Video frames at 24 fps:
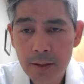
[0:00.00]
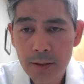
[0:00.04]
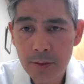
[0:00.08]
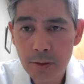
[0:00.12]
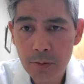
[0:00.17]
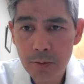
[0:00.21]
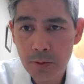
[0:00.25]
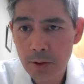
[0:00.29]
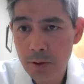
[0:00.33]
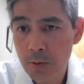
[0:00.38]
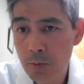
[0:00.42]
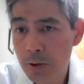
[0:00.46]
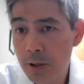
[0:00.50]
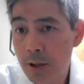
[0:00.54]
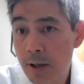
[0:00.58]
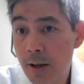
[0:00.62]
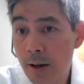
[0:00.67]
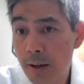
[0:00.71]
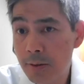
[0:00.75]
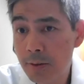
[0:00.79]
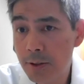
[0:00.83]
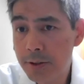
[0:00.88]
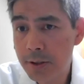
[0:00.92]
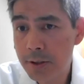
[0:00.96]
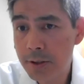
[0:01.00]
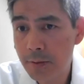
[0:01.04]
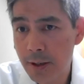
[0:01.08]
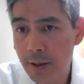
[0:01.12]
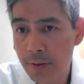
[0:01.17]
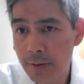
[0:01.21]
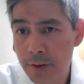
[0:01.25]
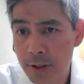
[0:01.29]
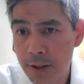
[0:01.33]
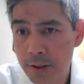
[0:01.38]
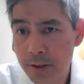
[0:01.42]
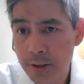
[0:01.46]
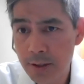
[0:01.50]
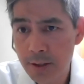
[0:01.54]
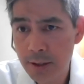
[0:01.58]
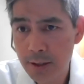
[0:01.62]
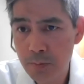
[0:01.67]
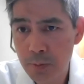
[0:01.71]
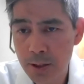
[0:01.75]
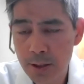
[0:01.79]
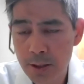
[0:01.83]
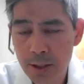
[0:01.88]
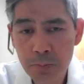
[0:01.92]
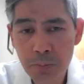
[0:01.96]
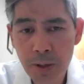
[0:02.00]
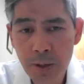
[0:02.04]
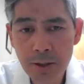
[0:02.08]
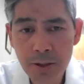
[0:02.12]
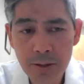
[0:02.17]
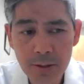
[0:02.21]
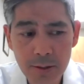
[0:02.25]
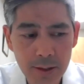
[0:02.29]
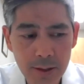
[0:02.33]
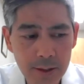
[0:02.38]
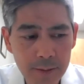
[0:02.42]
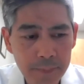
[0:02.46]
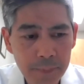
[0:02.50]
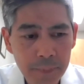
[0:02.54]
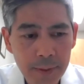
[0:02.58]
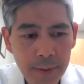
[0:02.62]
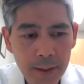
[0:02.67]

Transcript: you know, regardless of ethnicity, but especially